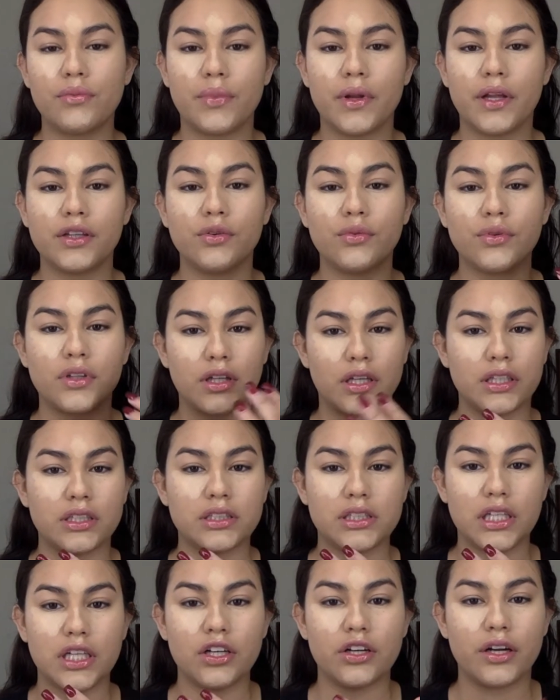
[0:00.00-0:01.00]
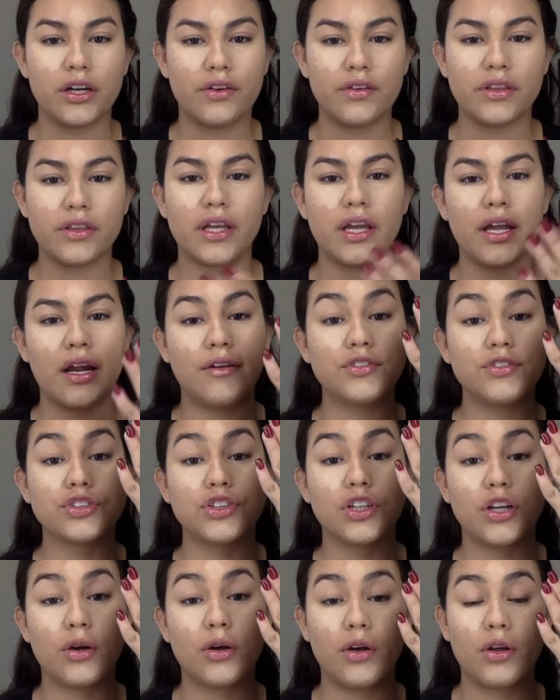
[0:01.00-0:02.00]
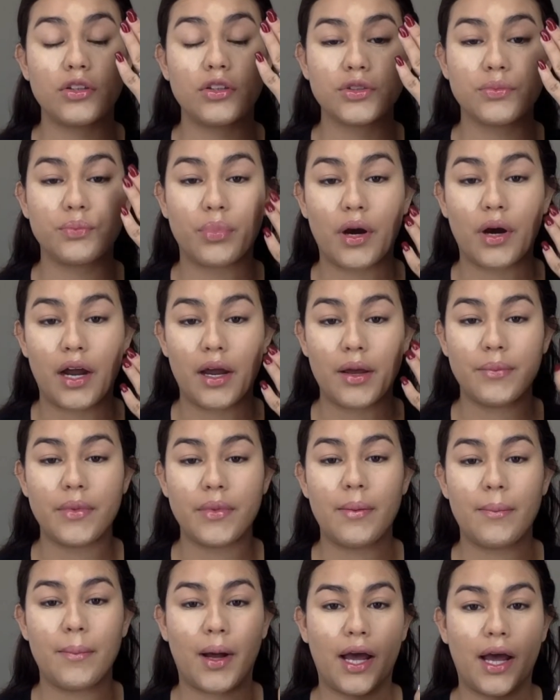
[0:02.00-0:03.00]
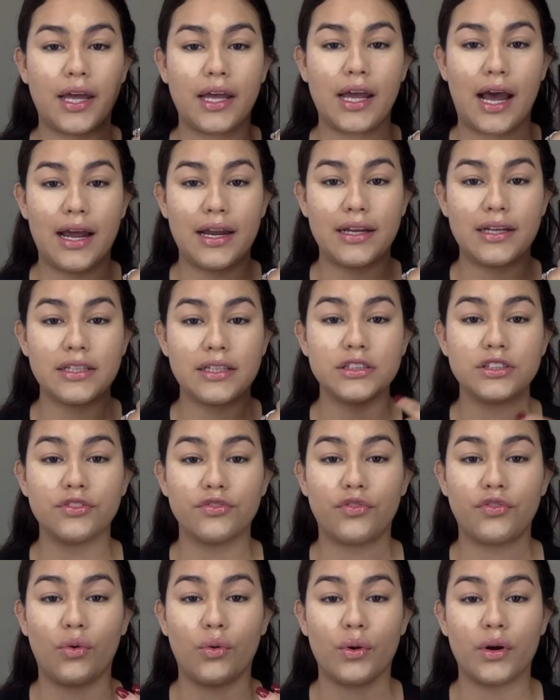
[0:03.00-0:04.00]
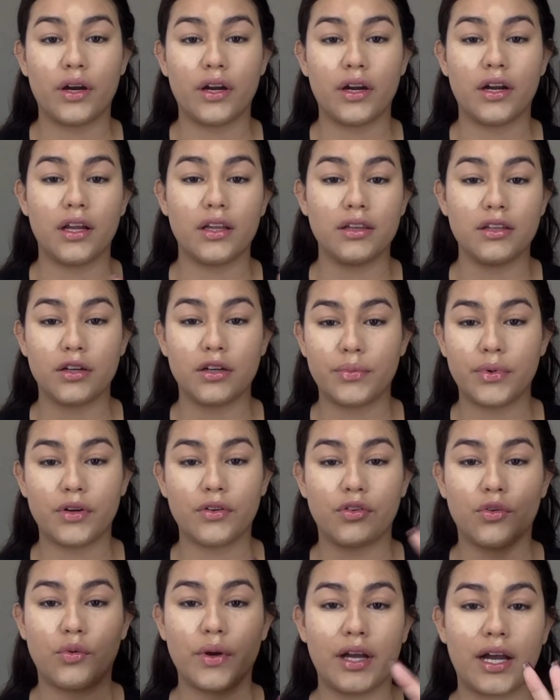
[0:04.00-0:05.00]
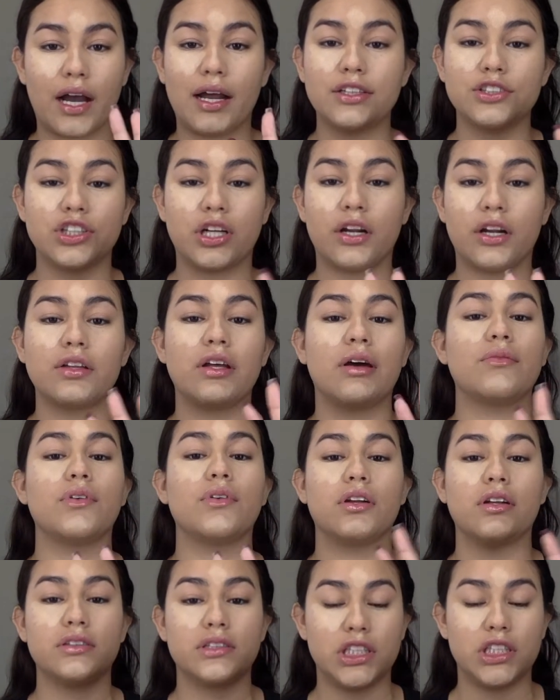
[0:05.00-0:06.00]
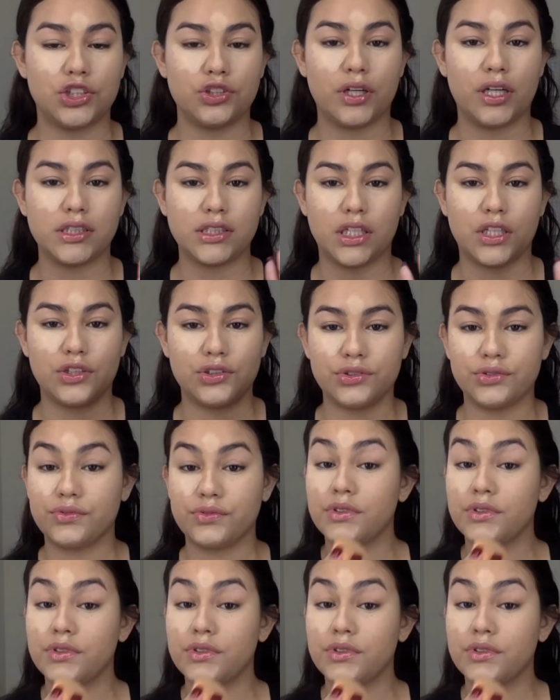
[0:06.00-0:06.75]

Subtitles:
blender with the concealer and everything, and I'm just gonna prime my eyelids for a little bit of quick eyeshadow that I'm gonna teach you guys how to do.